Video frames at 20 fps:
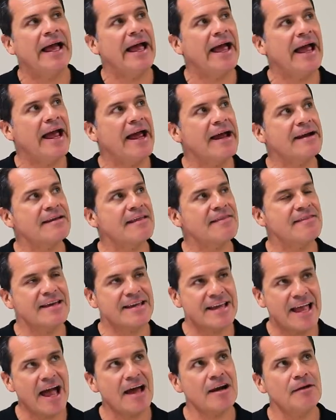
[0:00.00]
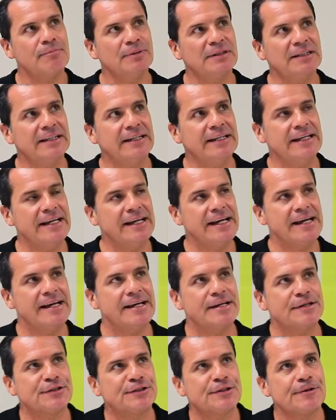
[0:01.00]
And the accountability
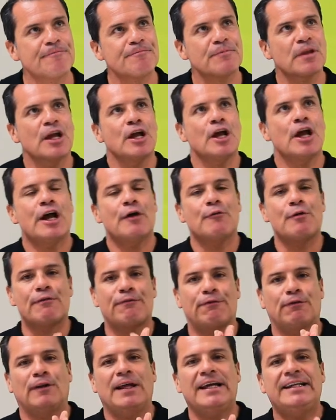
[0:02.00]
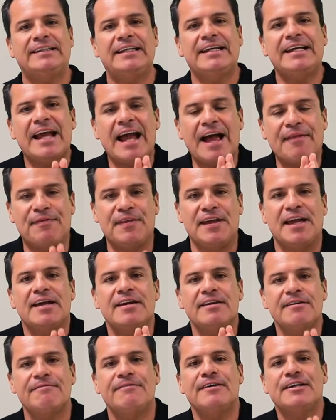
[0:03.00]
is reflecting at the
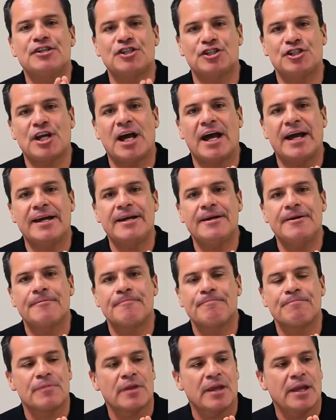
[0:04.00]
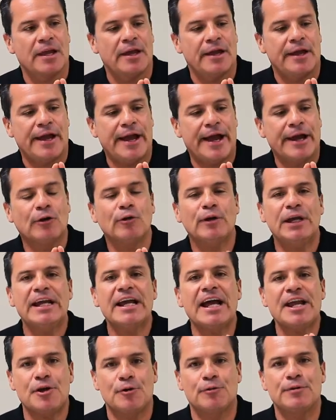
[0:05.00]
end of each day and
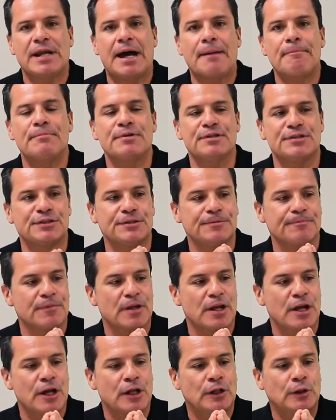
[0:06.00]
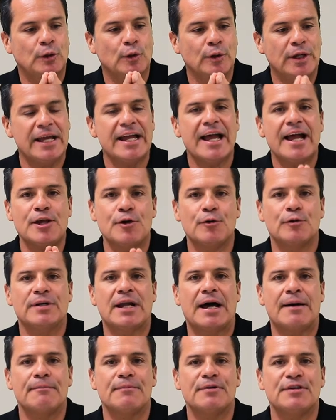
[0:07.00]
looking at your numbers. Looking at your
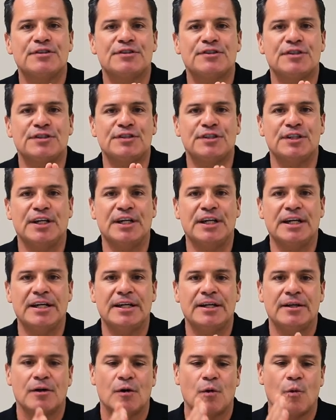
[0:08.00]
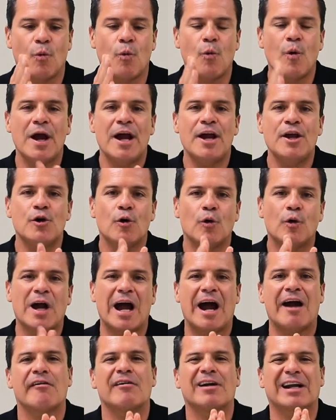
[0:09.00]
numbers to see where you're
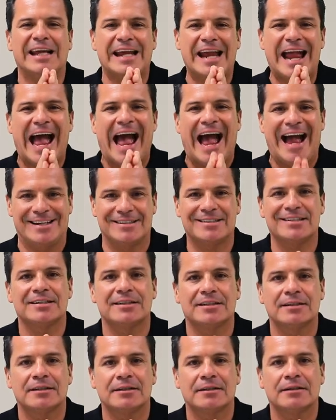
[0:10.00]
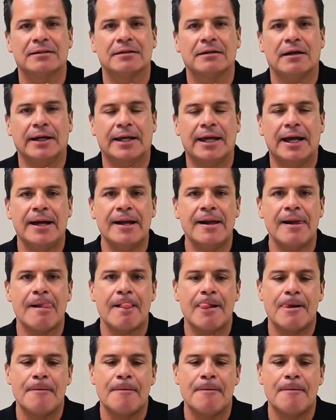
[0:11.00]
currently at, okay?